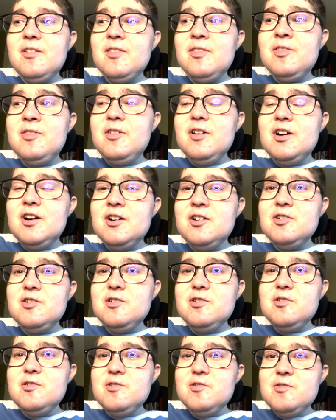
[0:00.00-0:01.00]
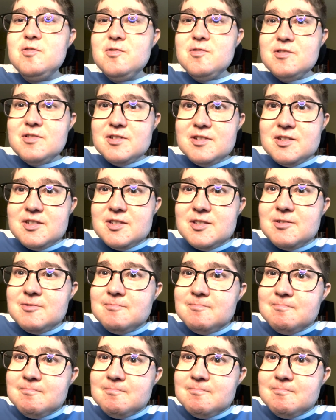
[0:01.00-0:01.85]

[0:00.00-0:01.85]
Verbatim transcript: the Who's.